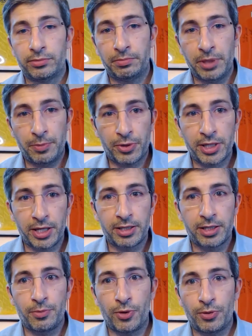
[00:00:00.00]
Be
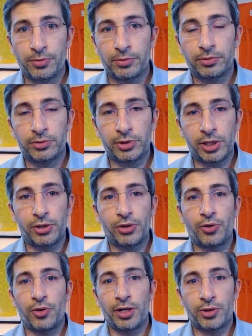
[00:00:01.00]
presentable, since you're
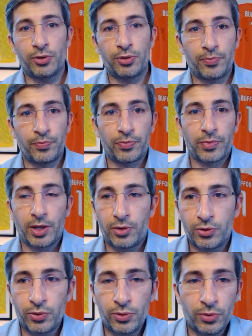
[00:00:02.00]
going to
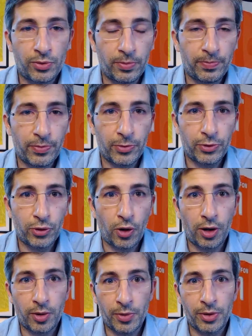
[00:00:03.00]

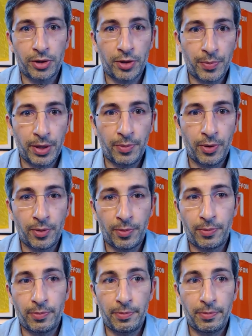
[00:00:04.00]
talk with other
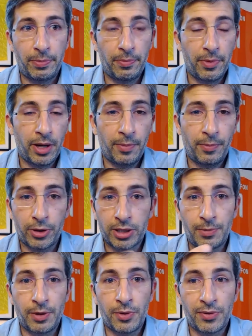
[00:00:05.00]
people,
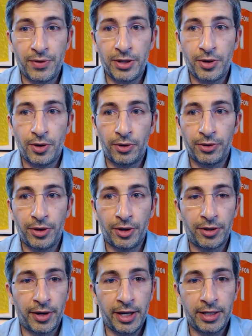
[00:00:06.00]
possibly with video on the
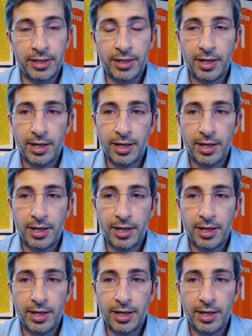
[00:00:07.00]
other end.